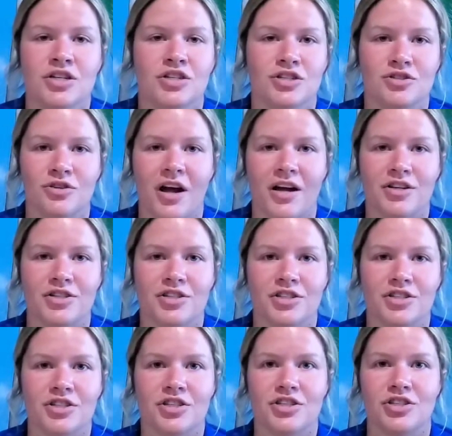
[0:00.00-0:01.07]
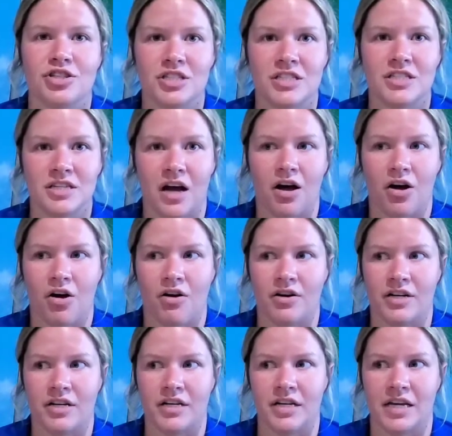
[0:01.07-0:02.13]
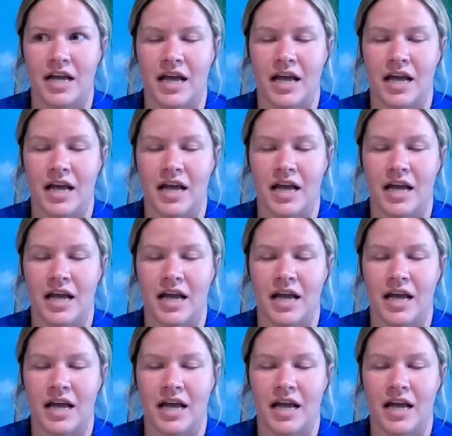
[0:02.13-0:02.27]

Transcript: distractions, she's not already in